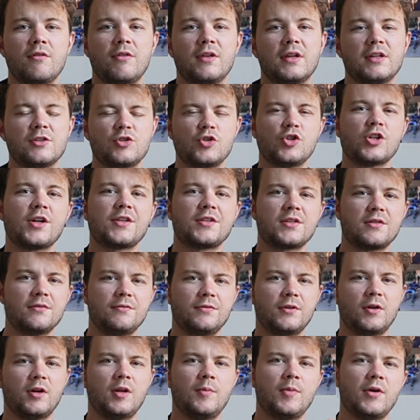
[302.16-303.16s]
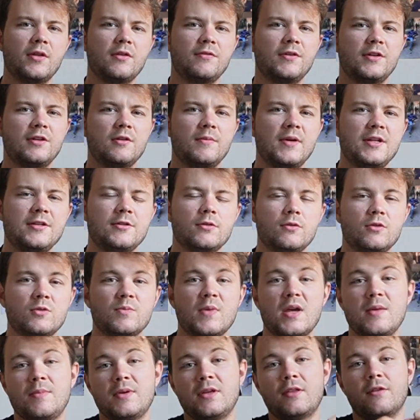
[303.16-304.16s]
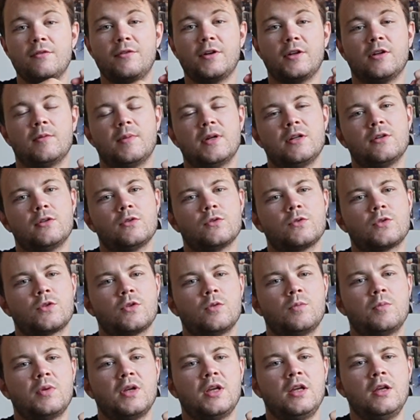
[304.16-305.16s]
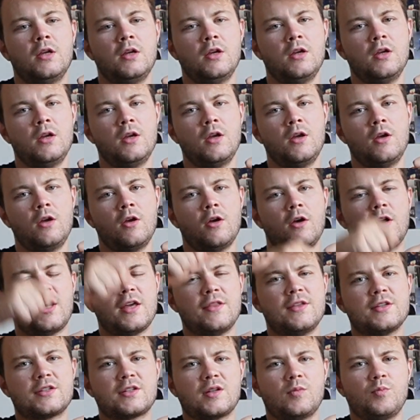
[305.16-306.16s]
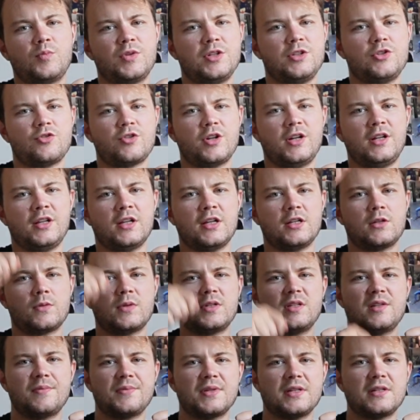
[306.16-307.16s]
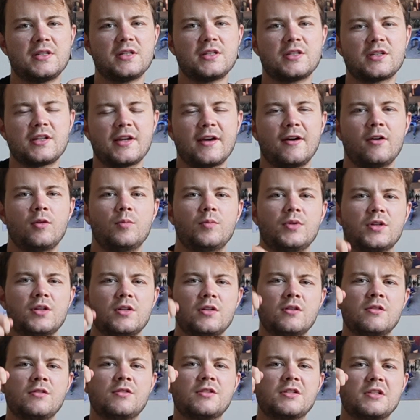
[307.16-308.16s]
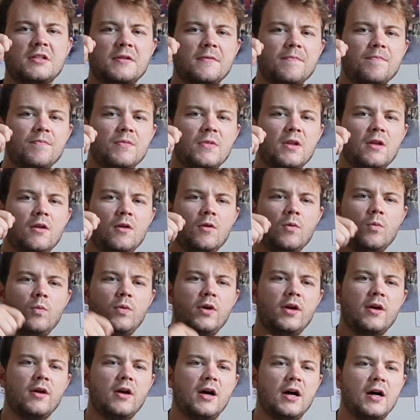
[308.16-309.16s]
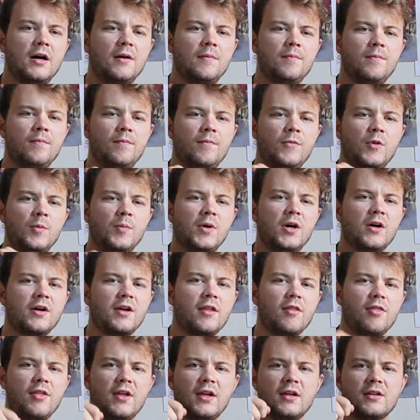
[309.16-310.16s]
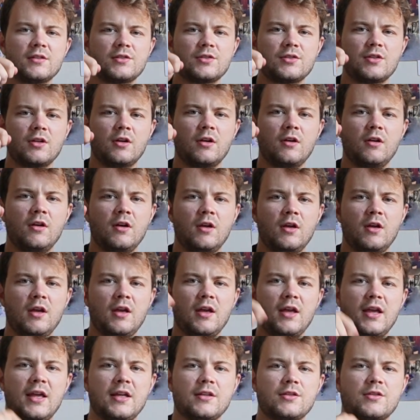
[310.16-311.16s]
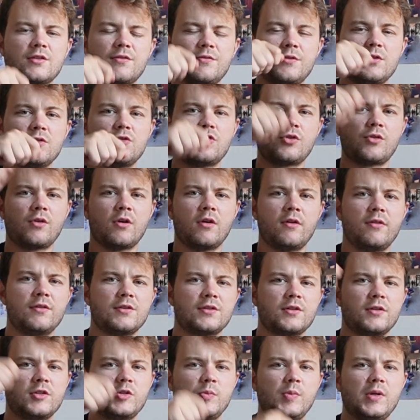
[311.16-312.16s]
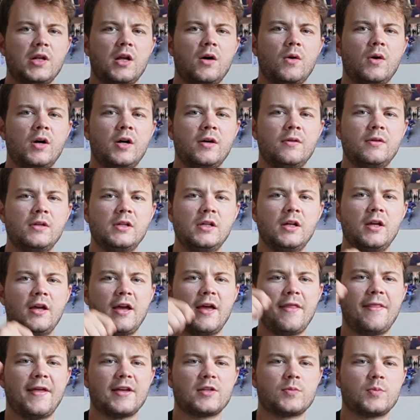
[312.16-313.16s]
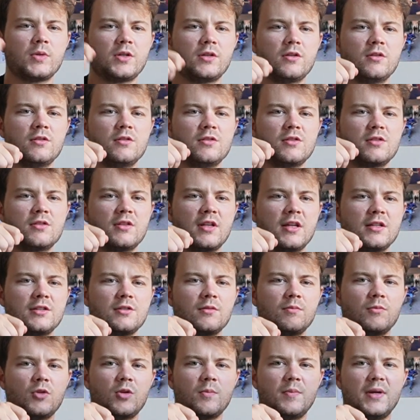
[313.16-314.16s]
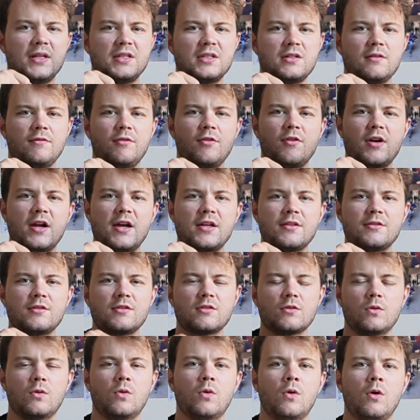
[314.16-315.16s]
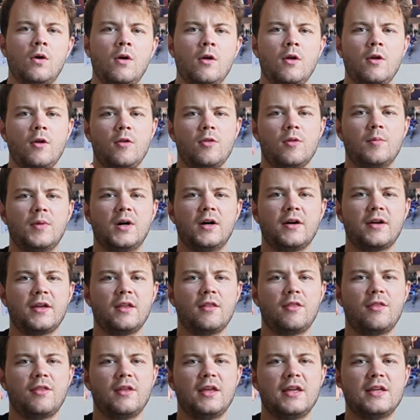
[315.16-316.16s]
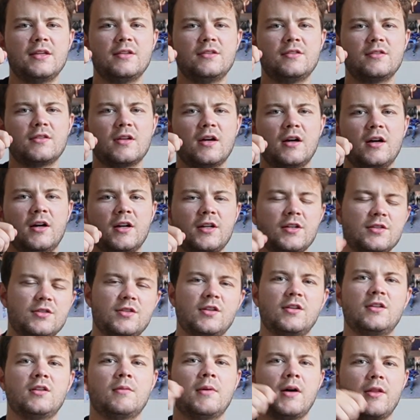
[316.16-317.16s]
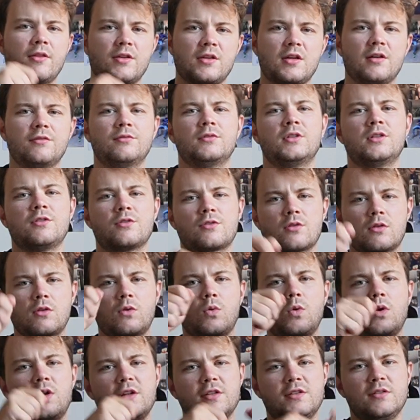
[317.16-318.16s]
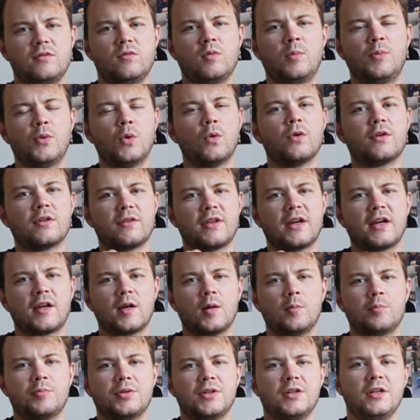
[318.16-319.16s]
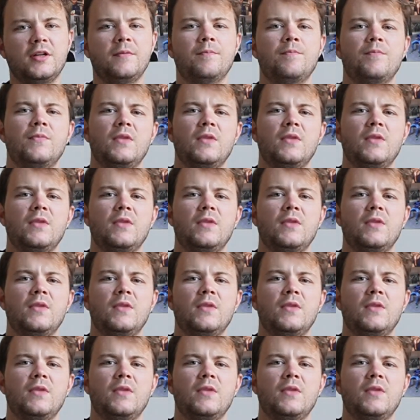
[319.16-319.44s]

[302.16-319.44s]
think is justified by the fundamentals. Maybe the fundamentals could be, okay, this company is trading at a 20% discount because the market thinks that its future growth is going to be lower, and that's because there's some competitive threats, or the market is concerned about the governance, the quality of the board of that company,